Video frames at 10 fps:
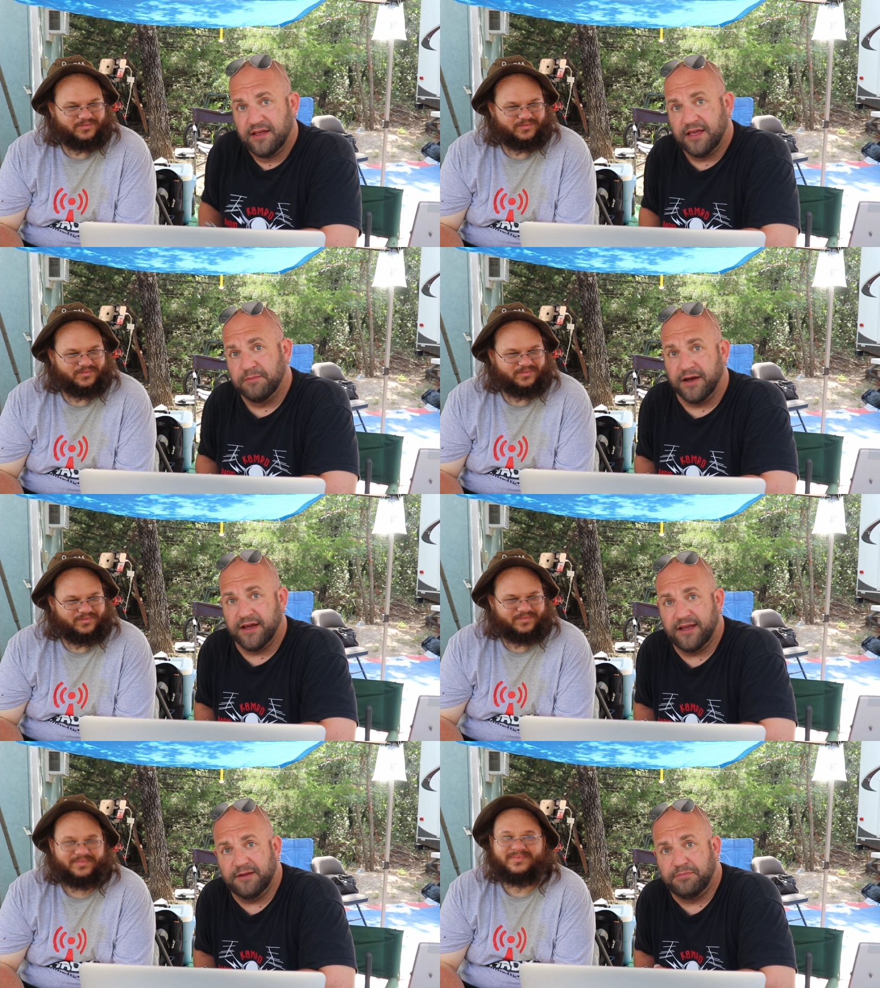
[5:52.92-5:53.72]
Speaker 1: and
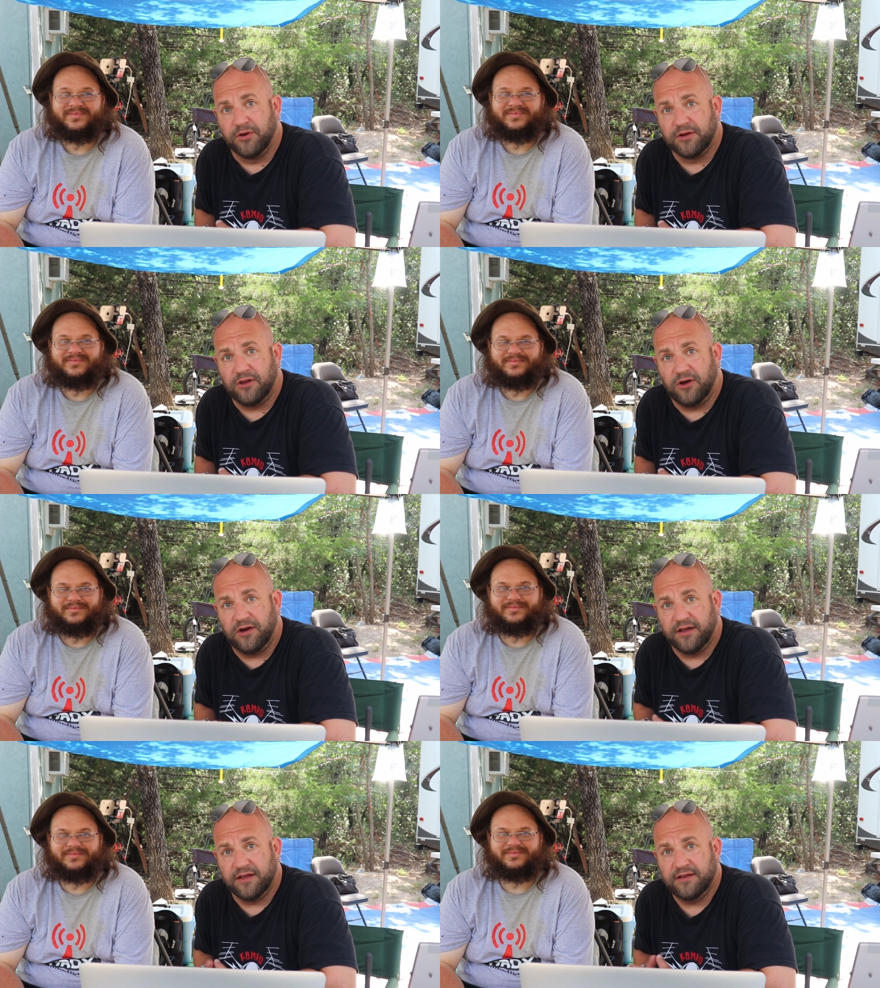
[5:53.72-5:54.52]
my POTA
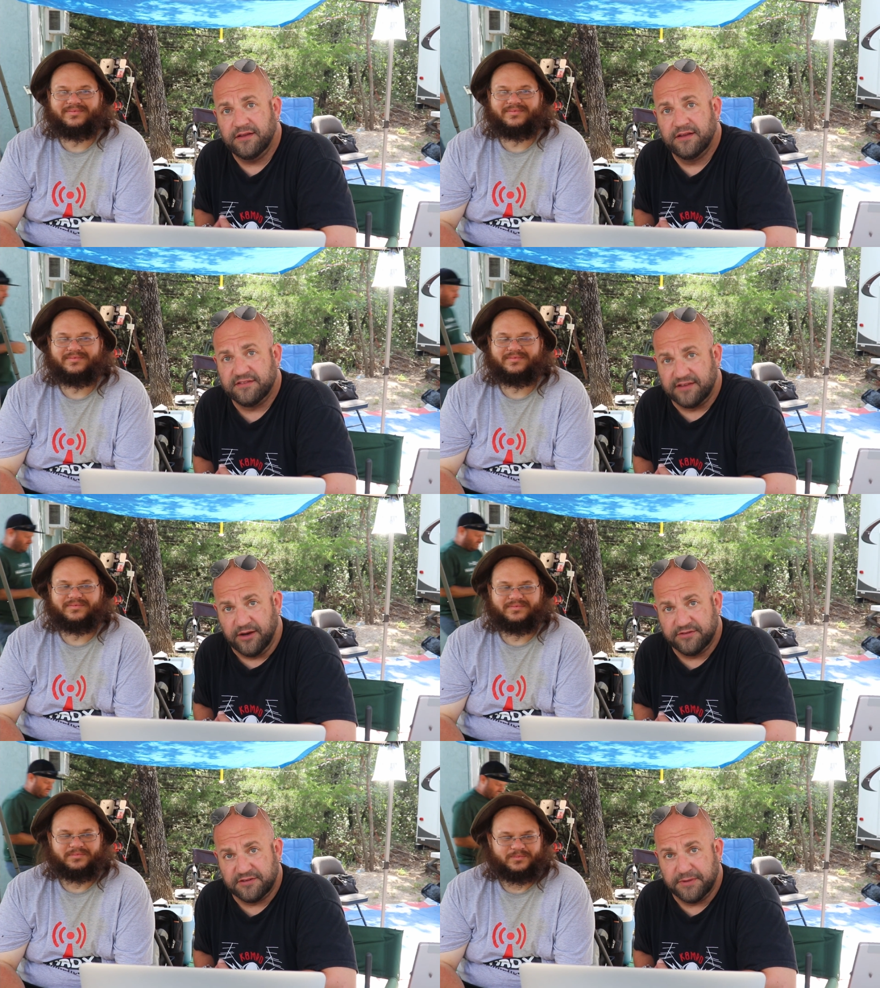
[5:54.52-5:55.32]
log is
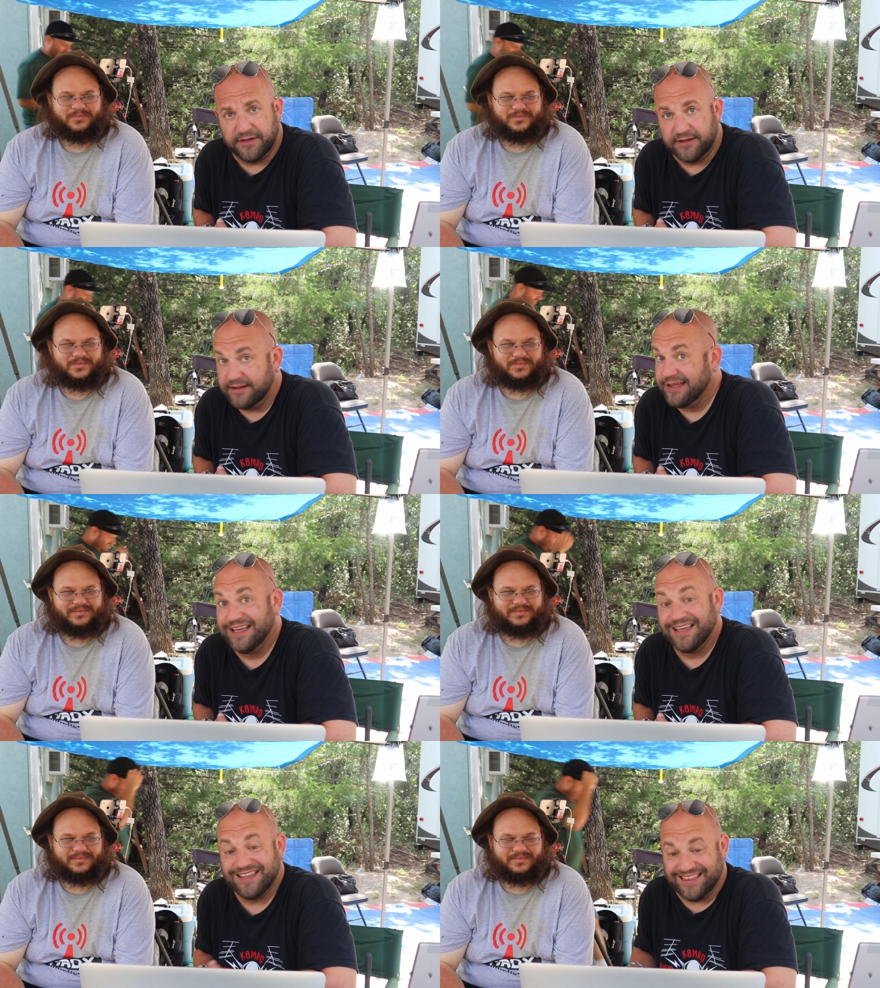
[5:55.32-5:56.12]
now submitted.
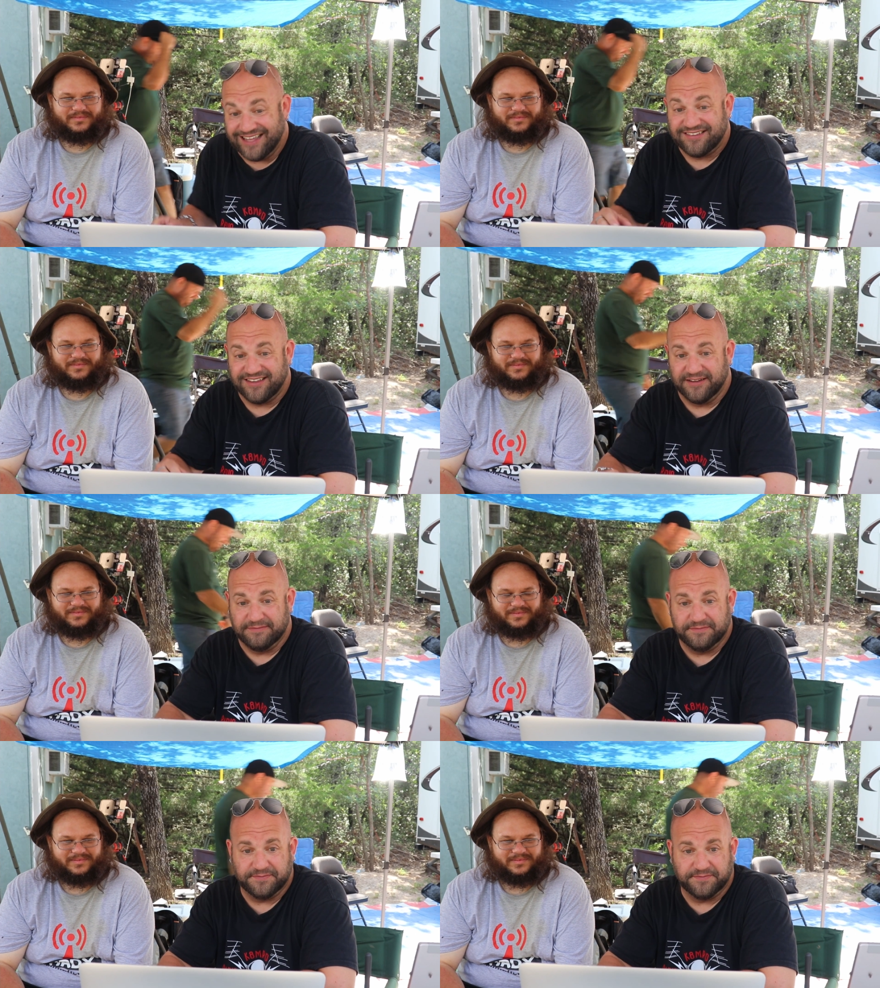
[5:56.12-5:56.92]
That's it.
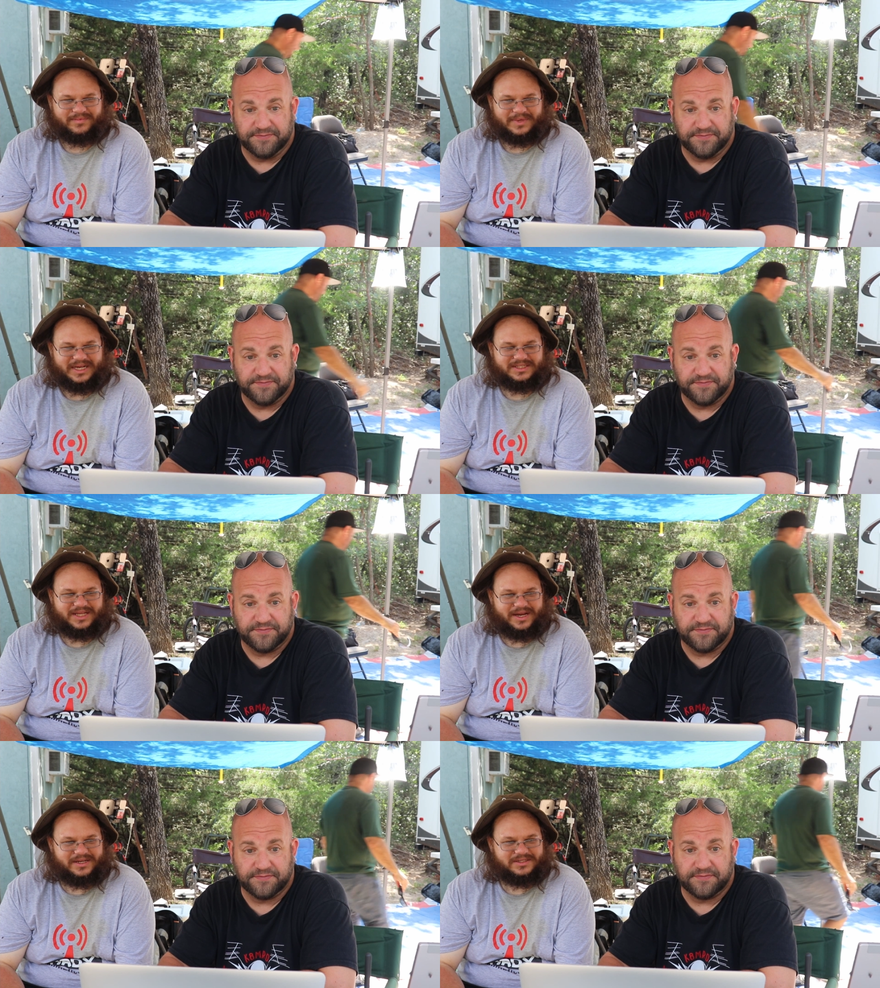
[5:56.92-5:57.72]
It's
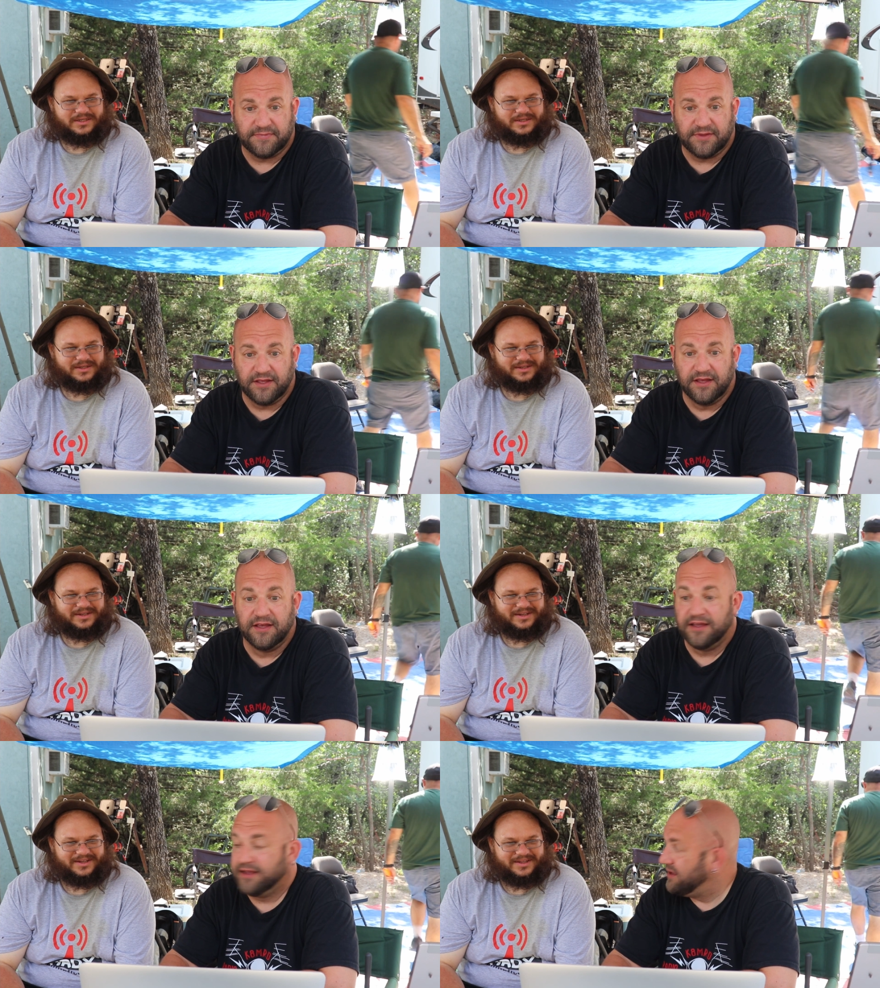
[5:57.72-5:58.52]
that easy?
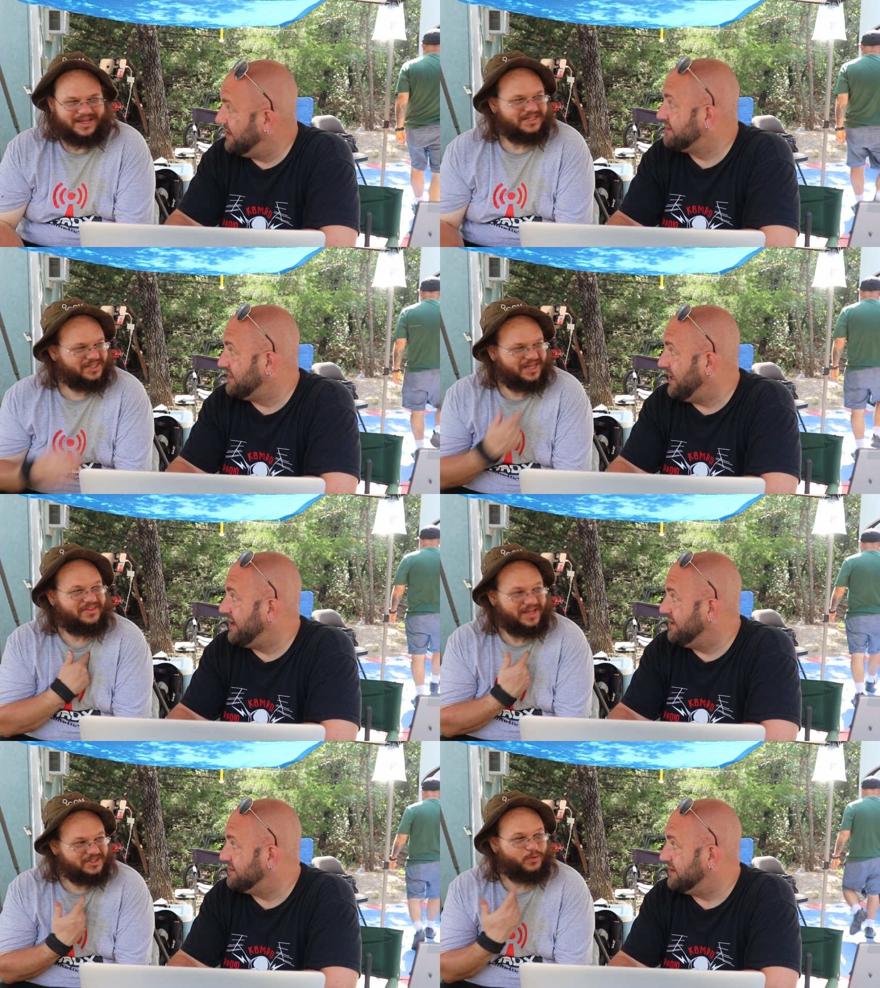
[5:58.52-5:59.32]
It's
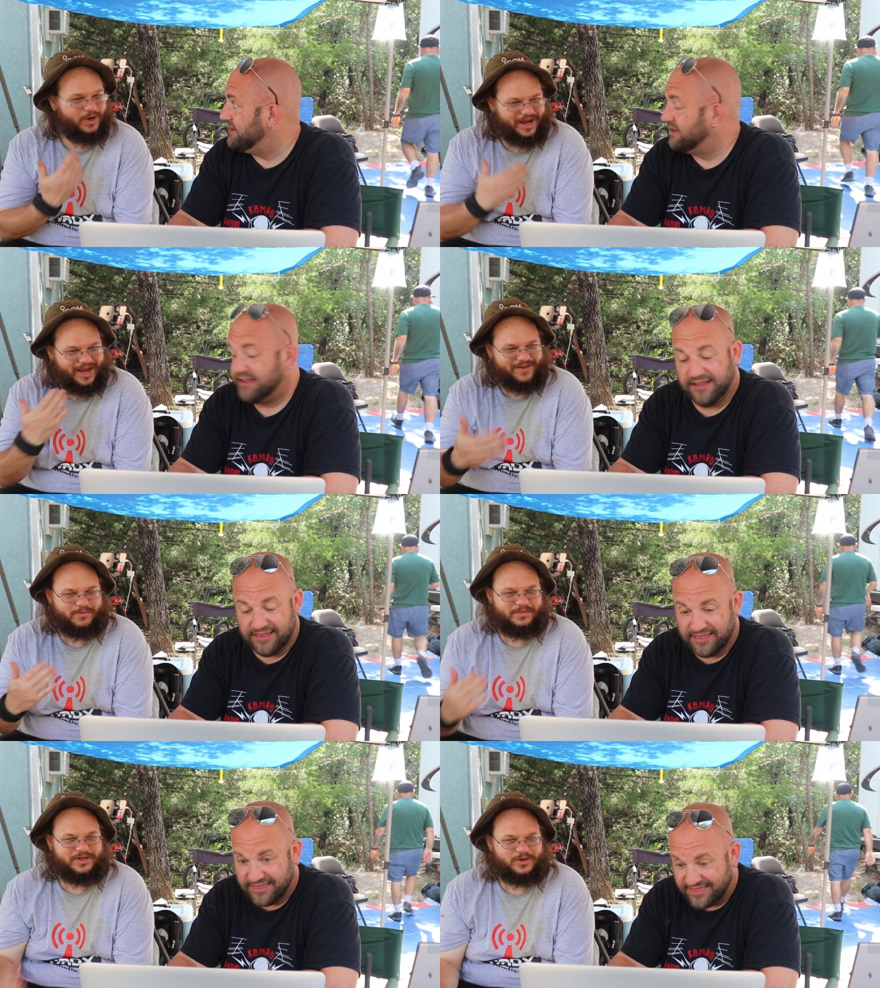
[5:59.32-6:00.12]
Speaker 2: that easy. That's what I
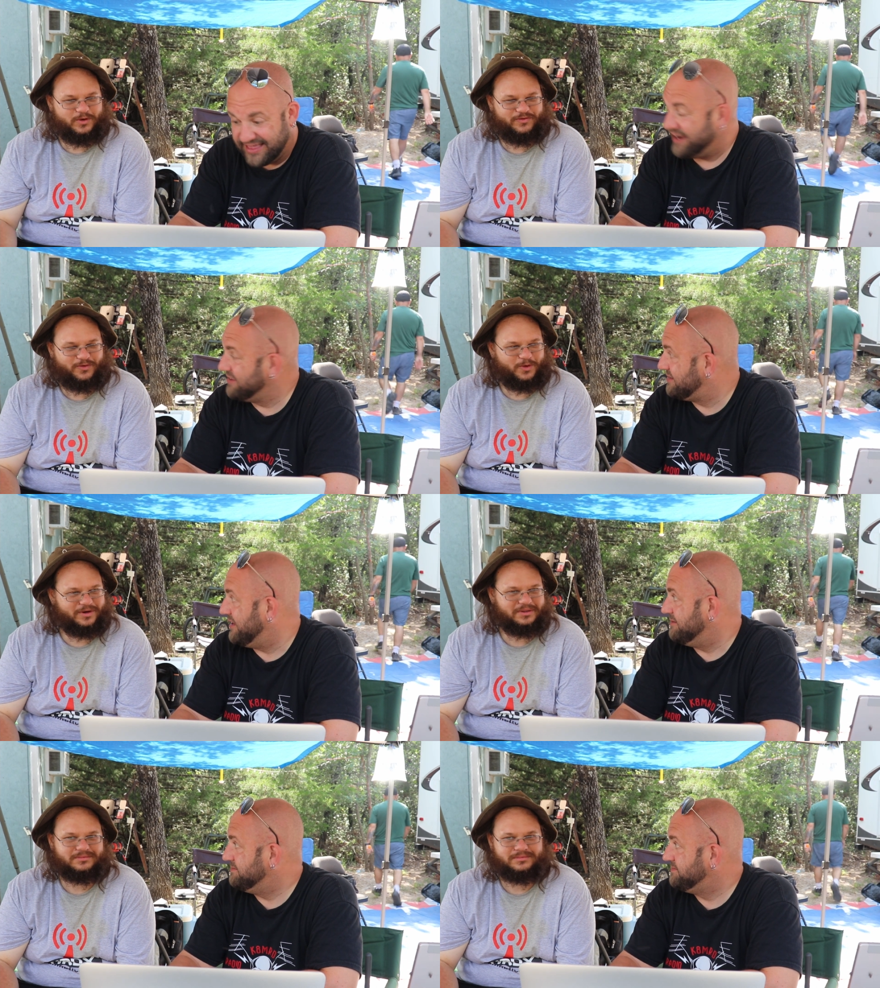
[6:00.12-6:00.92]
haven't been doing for